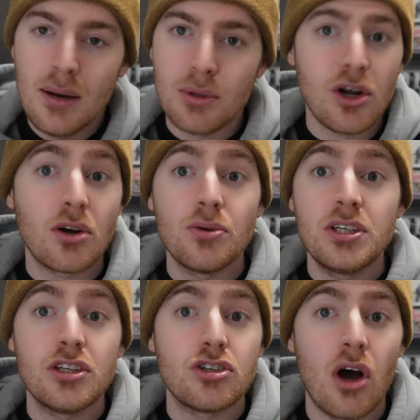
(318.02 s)
But not
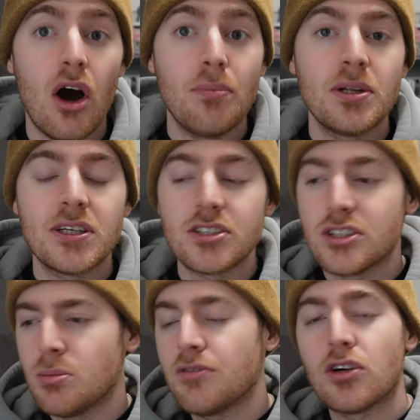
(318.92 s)
only the top players,
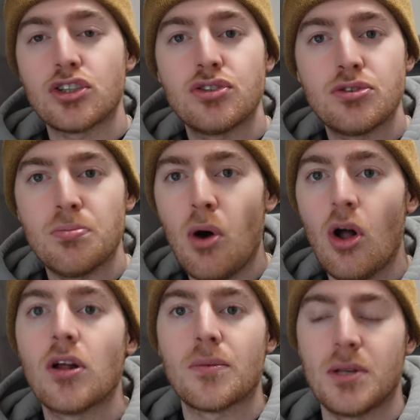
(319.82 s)
some of our
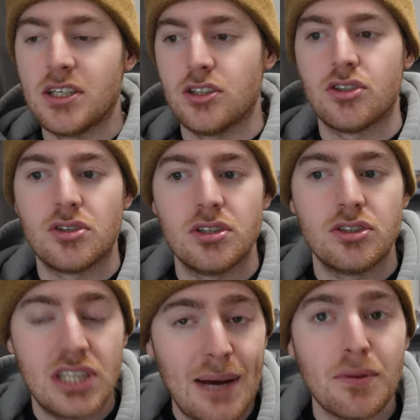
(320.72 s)
smaller players, our
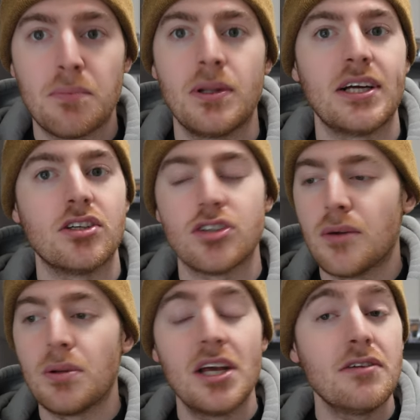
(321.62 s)
depth players,
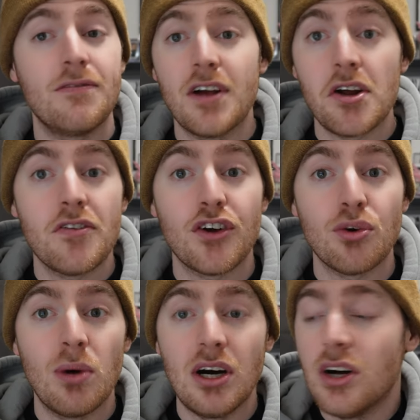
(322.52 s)
are playing very, very
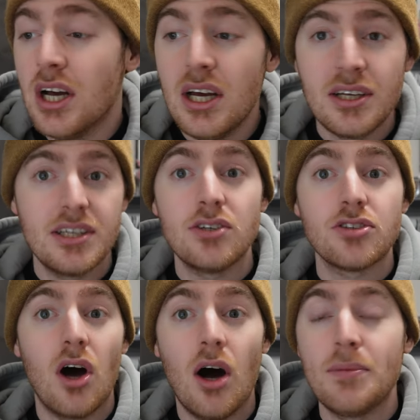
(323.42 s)
well.
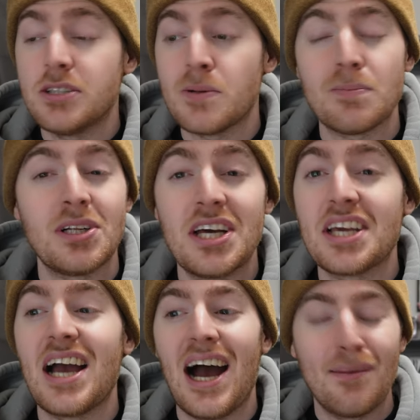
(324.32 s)
Nils Åman's been
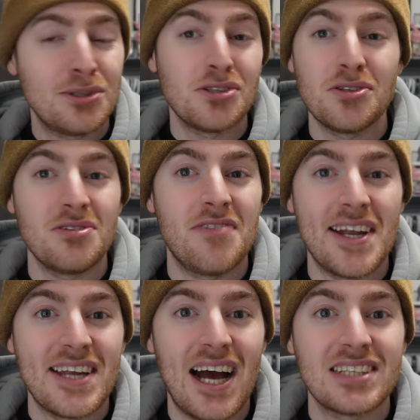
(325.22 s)
playing absolutely
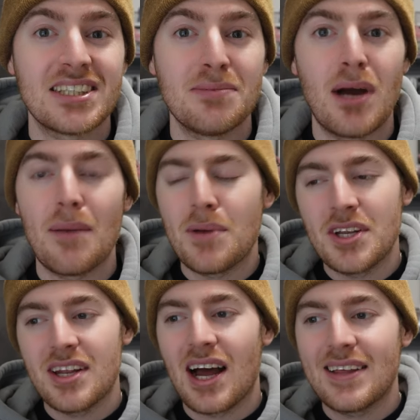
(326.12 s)
fantastic, in my
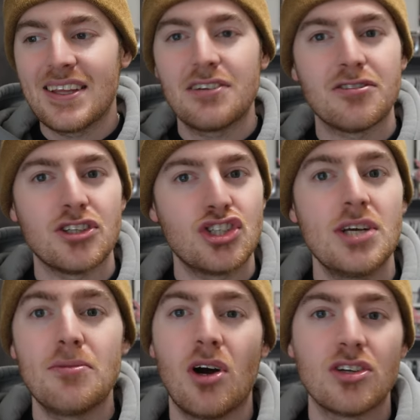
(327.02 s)
opinion. I think for the
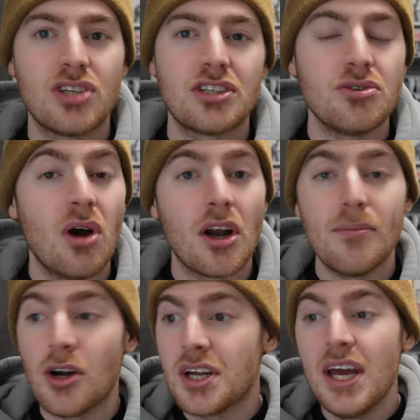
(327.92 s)
cheap contract you got
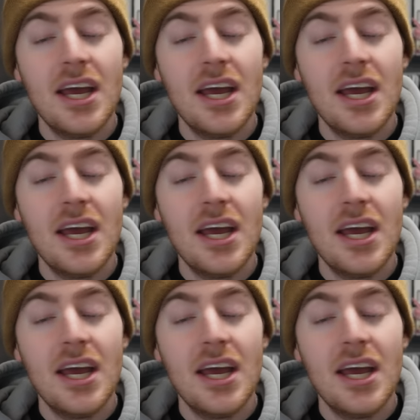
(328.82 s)
him on,